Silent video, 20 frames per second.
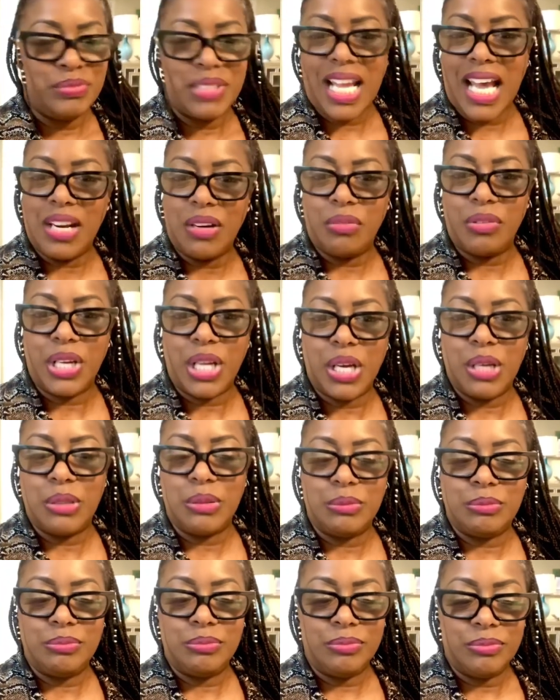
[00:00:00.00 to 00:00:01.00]
I don't know,
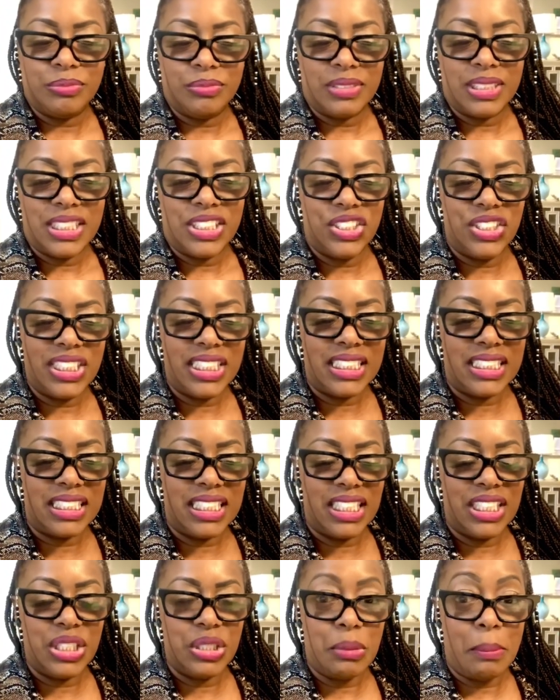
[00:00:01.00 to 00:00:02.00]
just a
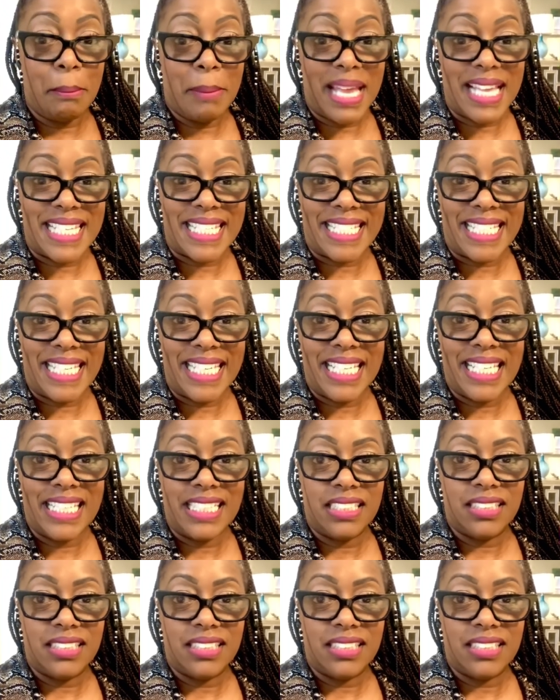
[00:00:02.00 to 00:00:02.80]
little messy.